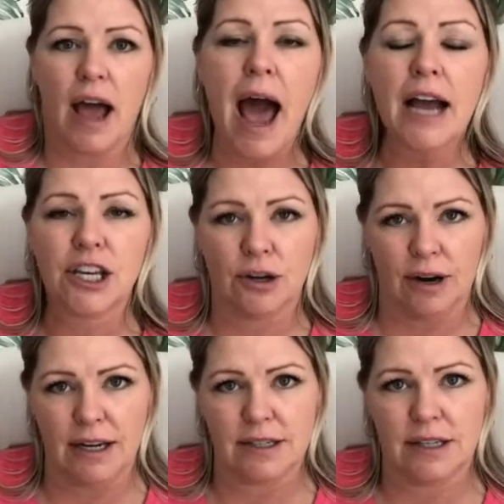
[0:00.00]

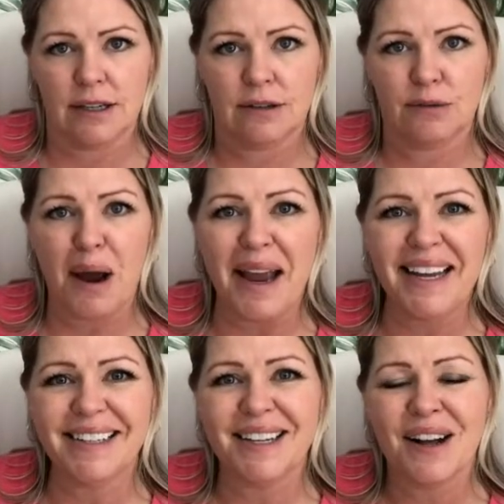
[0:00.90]
accurate,
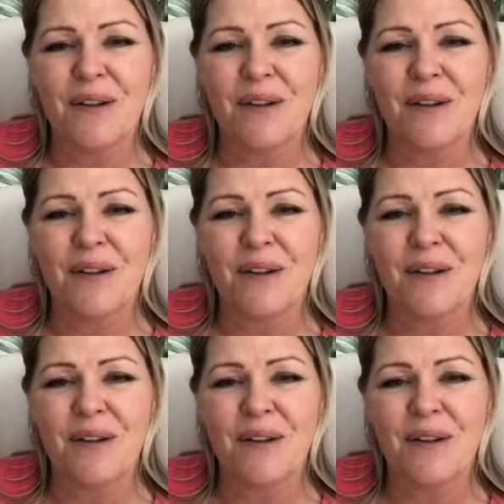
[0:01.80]
right?